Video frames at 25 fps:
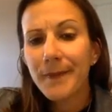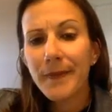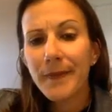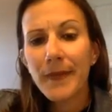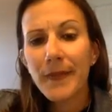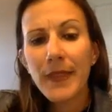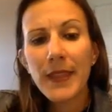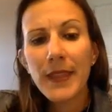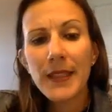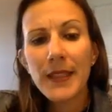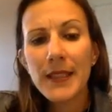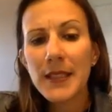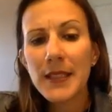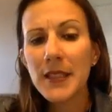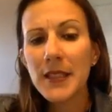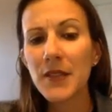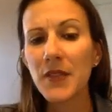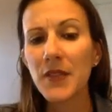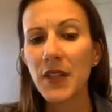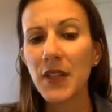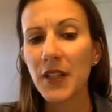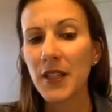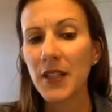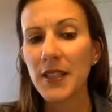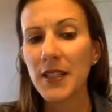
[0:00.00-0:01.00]
This is
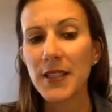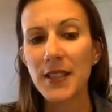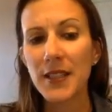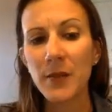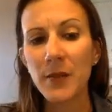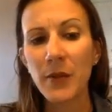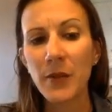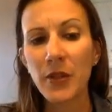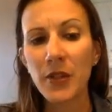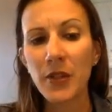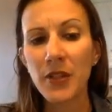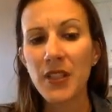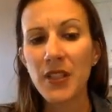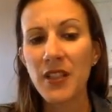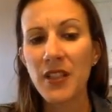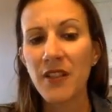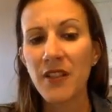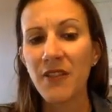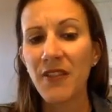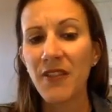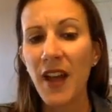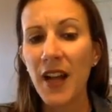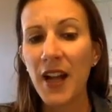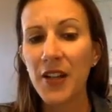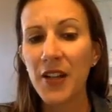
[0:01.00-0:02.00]
very similar to the
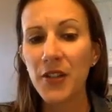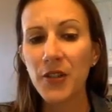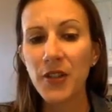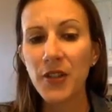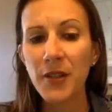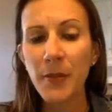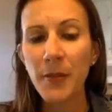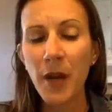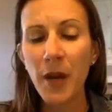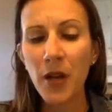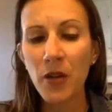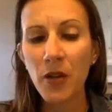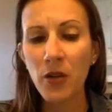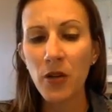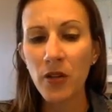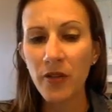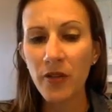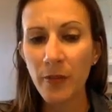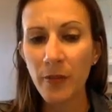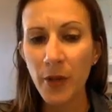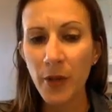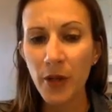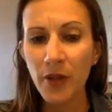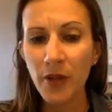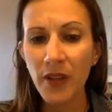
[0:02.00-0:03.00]
factory model of
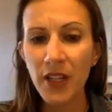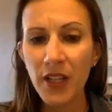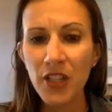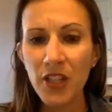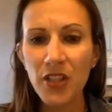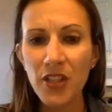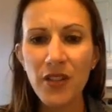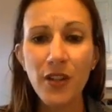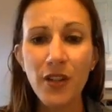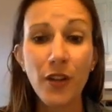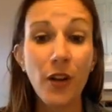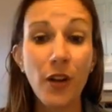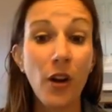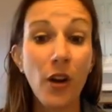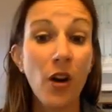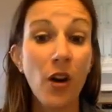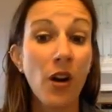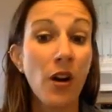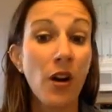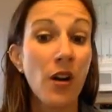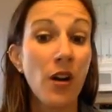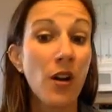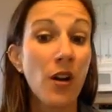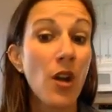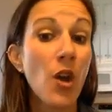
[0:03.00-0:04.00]
motivation. There
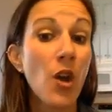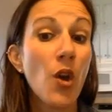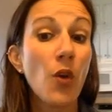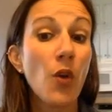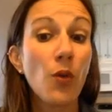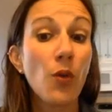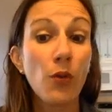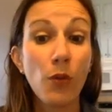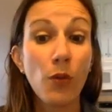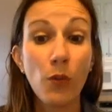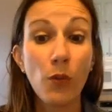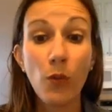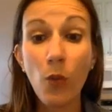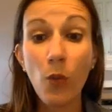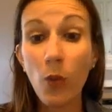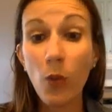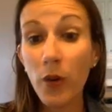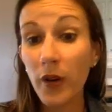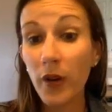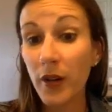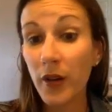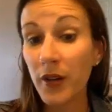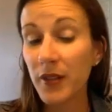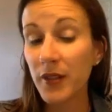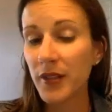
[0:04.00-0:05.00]
are
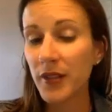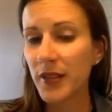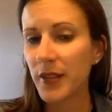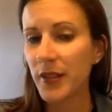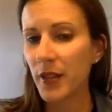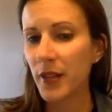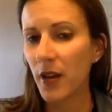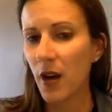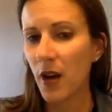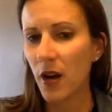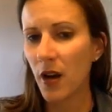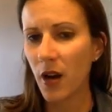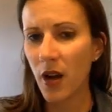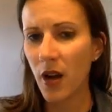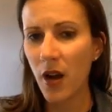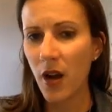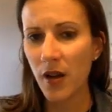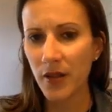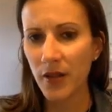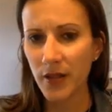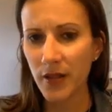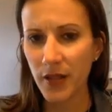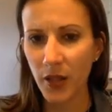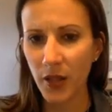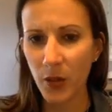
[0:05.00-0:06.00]
rewards, there are
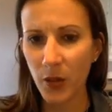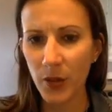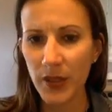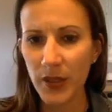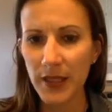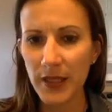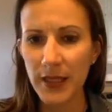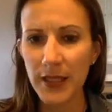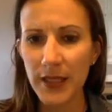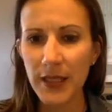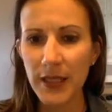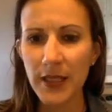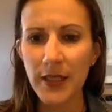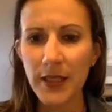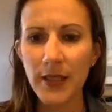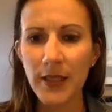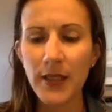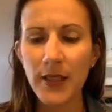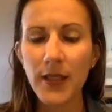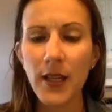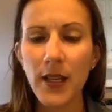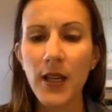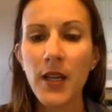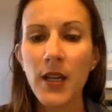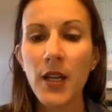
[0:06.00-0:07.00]
consequences.
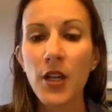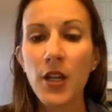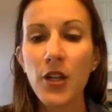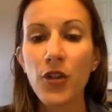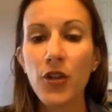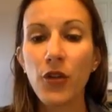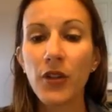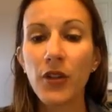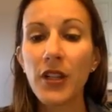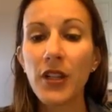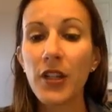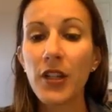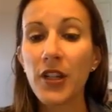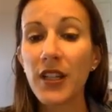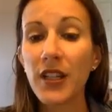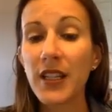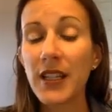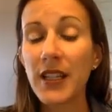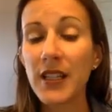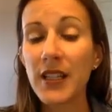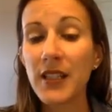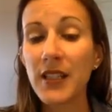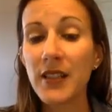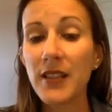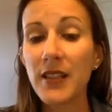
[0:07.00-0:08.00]
You'll hear
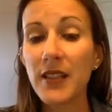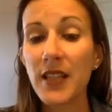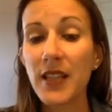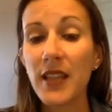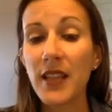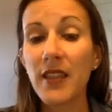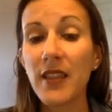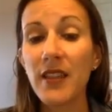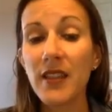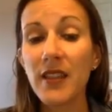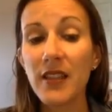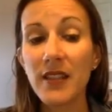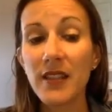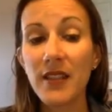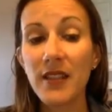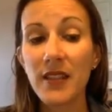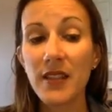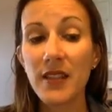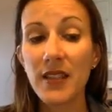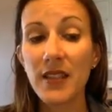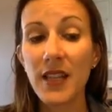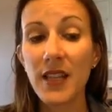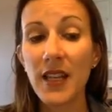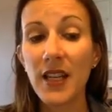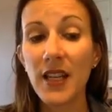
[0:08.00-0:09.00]
kids in this
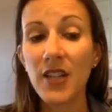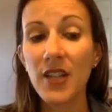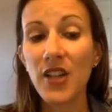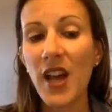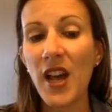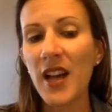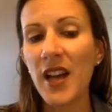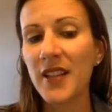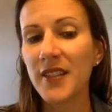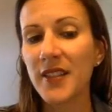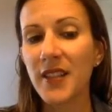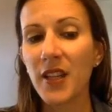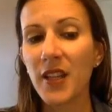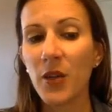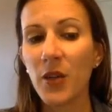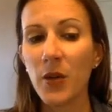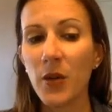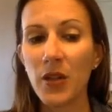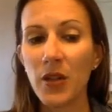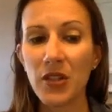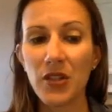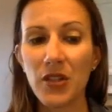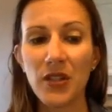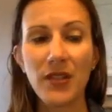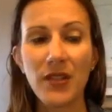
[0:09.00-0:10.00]
stage asking
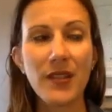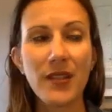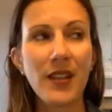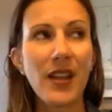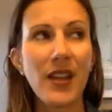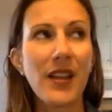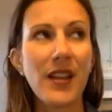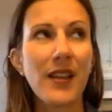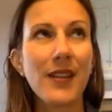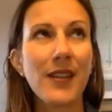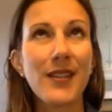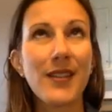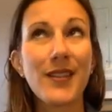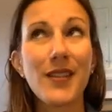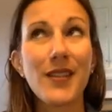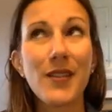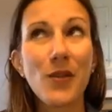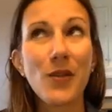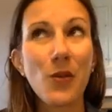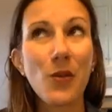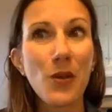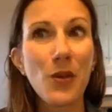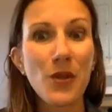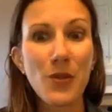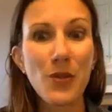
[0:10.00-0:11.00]
questions like, is this
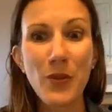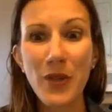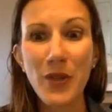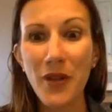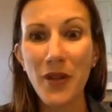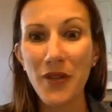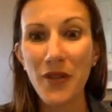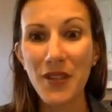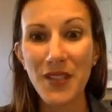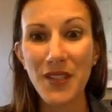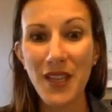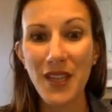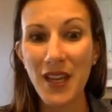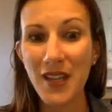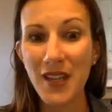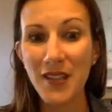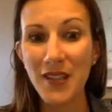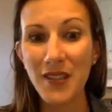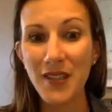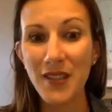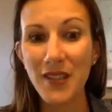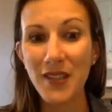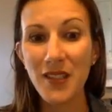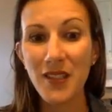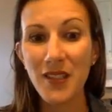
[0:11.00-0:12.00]
going to be on the
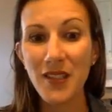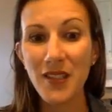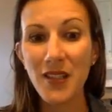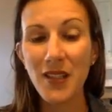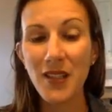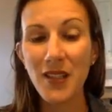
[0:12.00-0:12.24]
test?